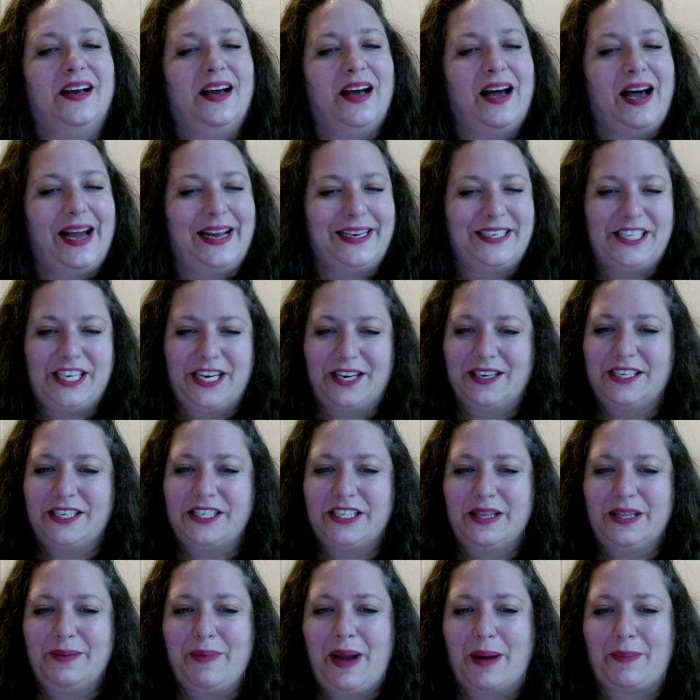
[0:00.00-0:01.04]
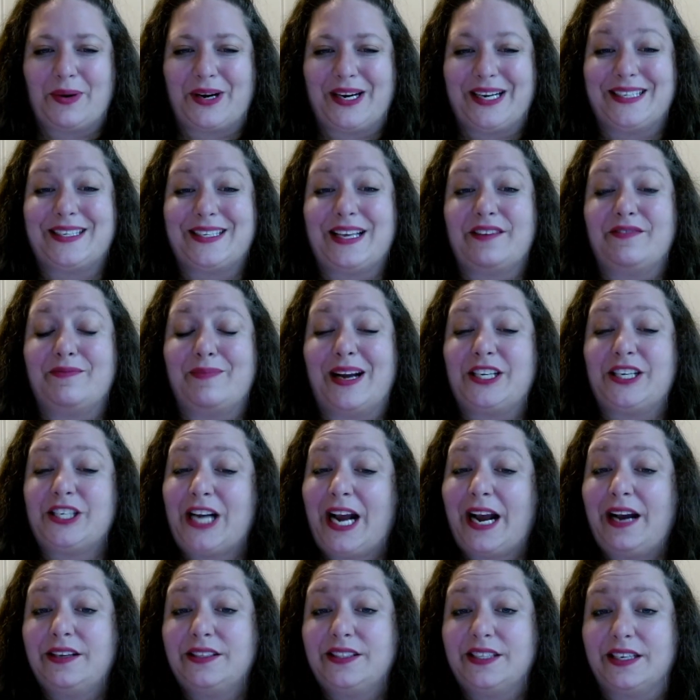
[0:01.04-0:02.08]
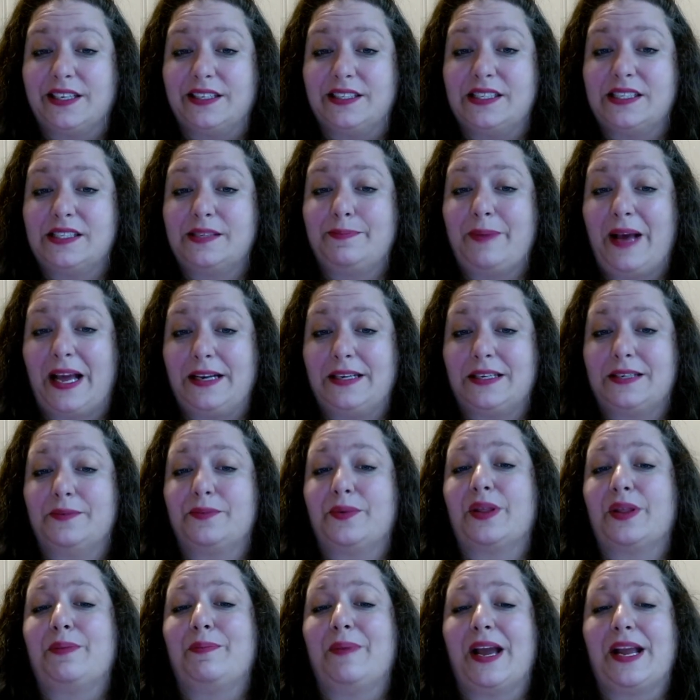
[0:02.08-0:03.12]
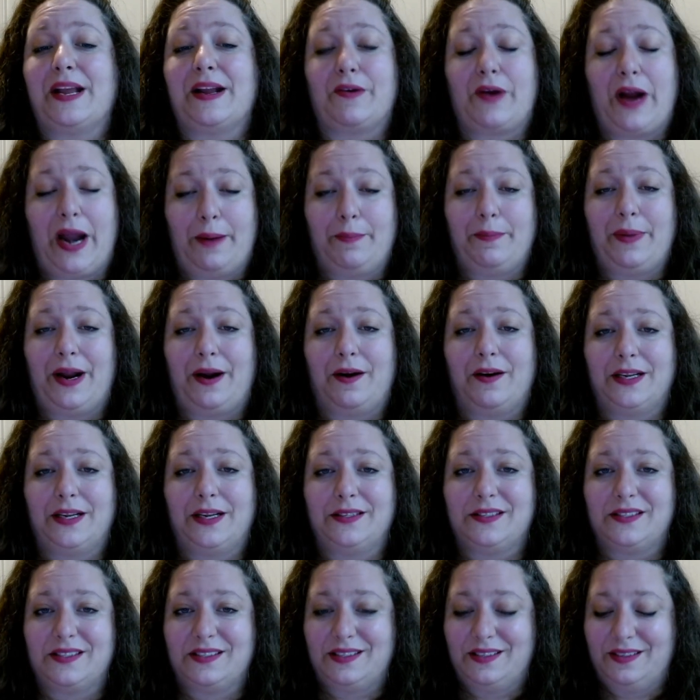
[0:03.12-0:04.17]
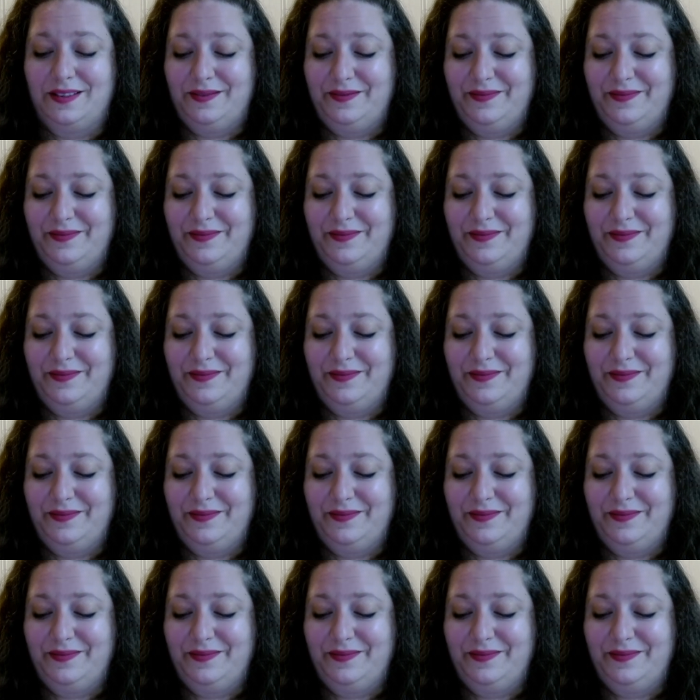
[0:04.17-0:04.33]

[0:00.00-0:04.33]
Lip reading: I cherish the memories of my childhood spent with my grandparents.